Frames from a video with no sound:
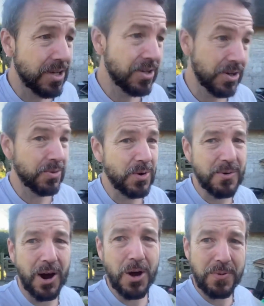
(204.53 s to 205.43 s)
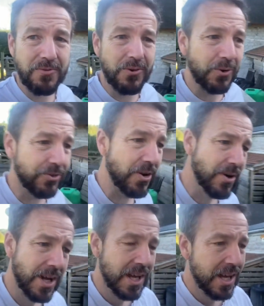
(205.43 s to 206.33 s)
that we were hoping for. So
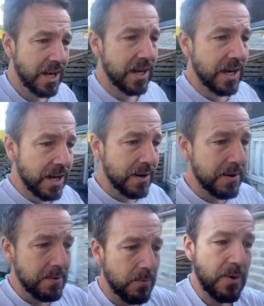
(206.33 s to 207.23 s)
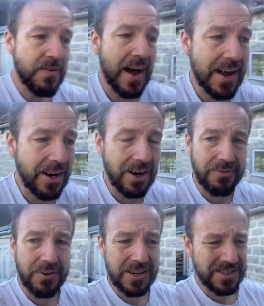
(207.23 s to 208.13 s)
we've had our
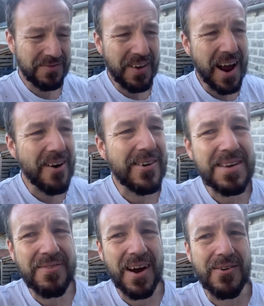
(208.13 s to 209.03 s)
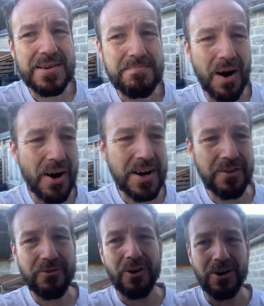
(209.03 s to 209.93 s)
first very, very minor
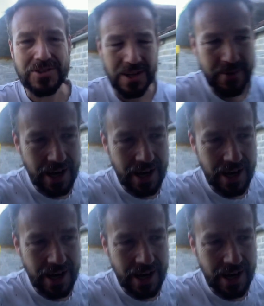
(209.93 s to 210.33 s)
frost. I mean, it